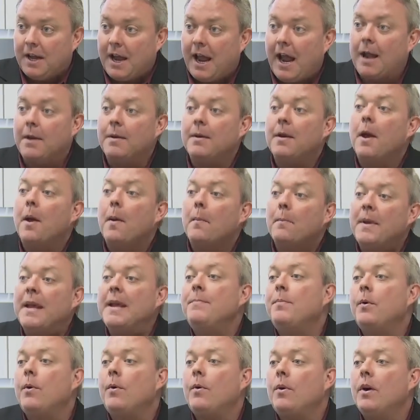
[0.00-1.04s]
and
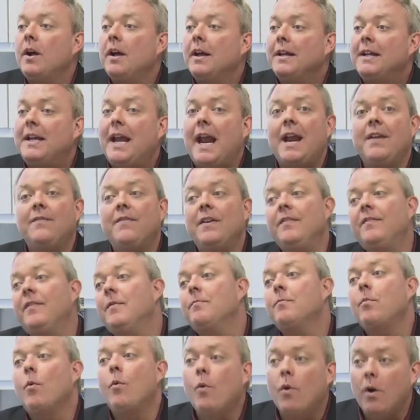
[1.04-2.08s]
people gave
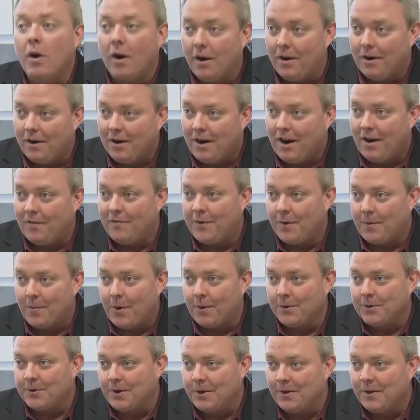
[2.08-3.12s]
even more of their
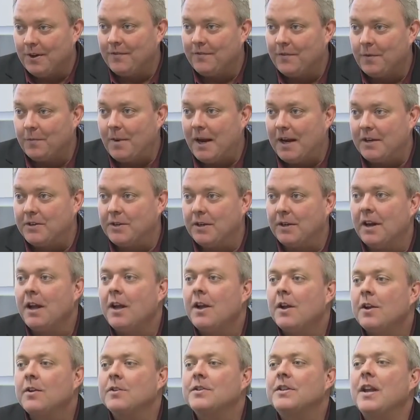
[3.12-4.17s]
personal information
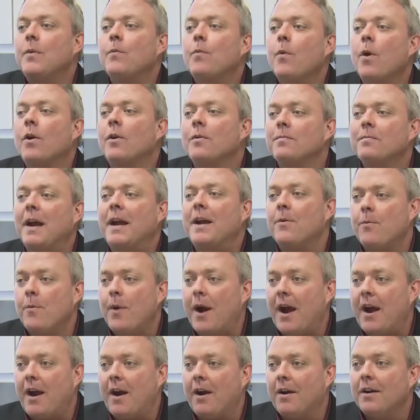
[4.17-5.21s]
because they weren't made
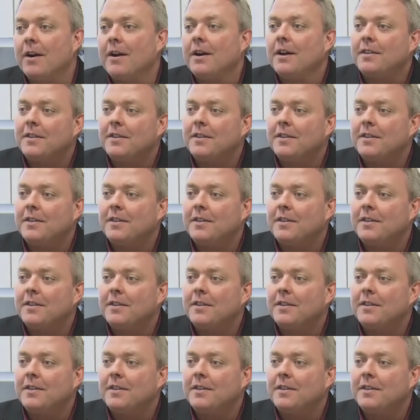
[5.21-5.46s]
aware